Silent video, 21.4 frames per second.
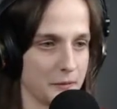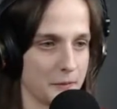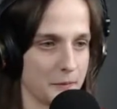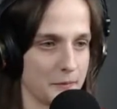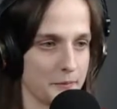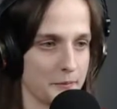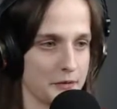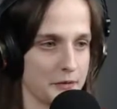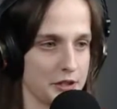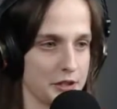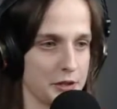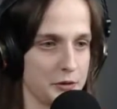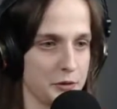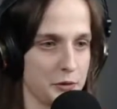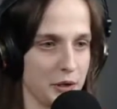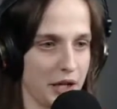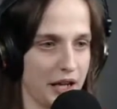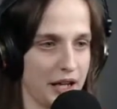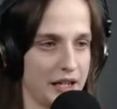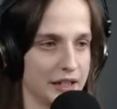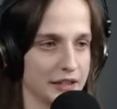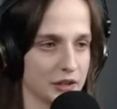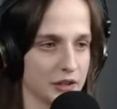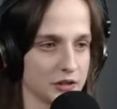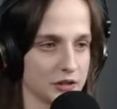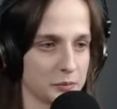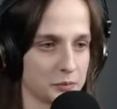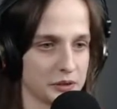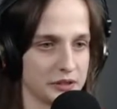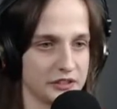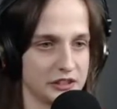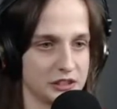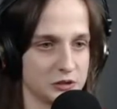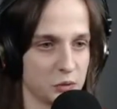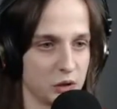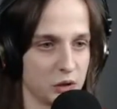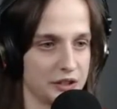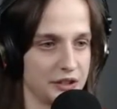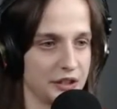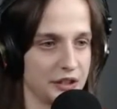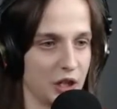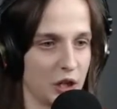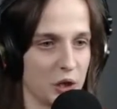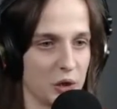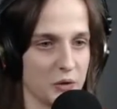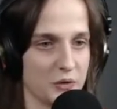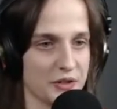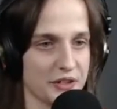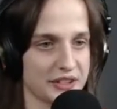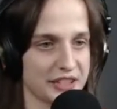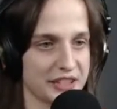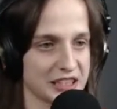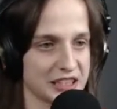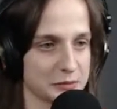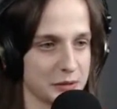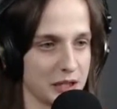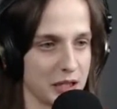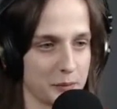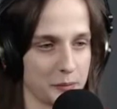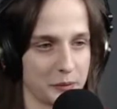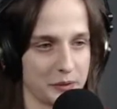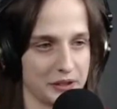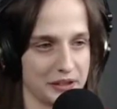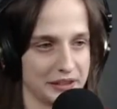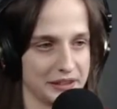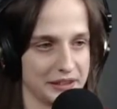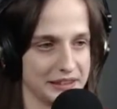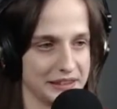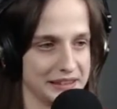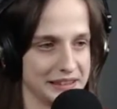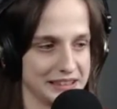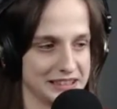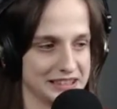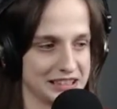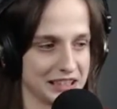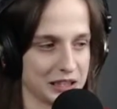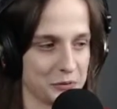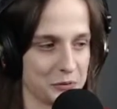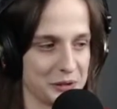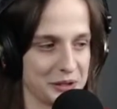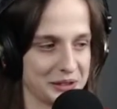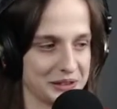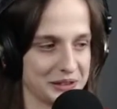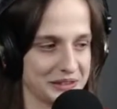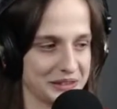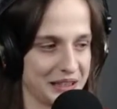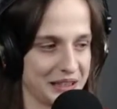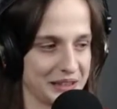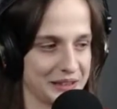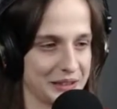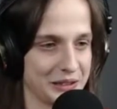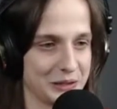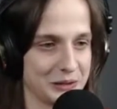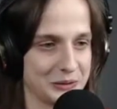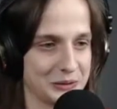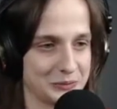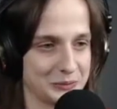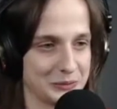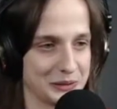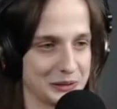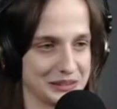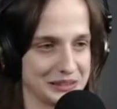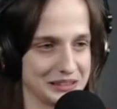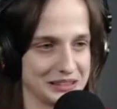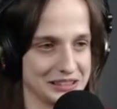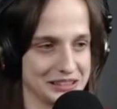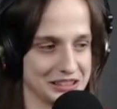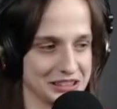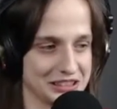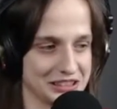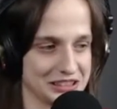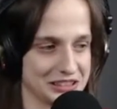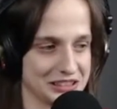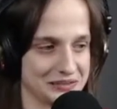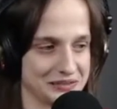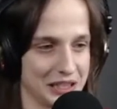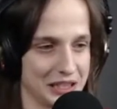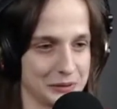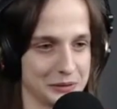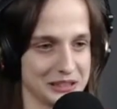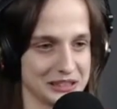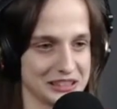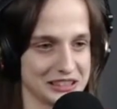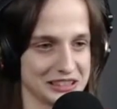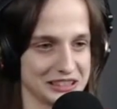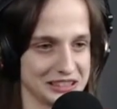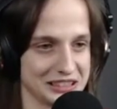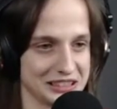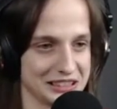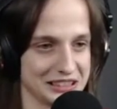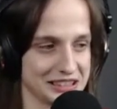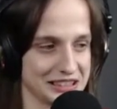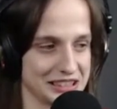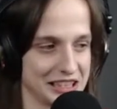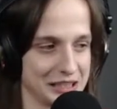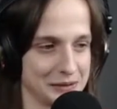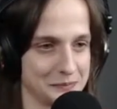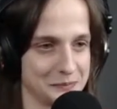you had on the previous one on the next map. It's kind of weird, I know, but it's just how it is in this game.